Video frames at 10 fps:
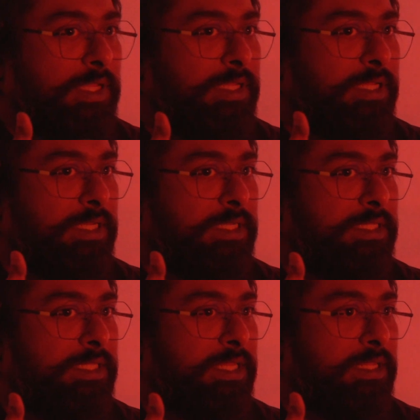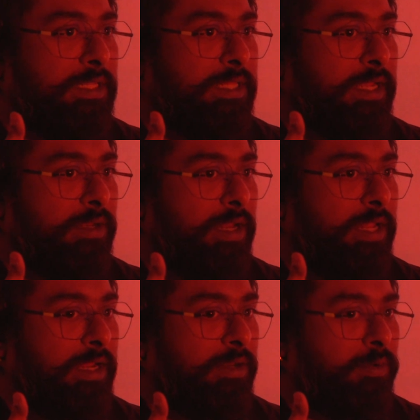
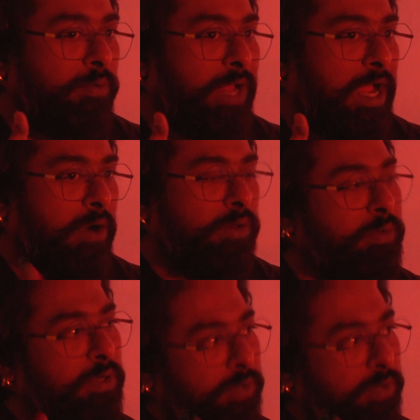then how do we look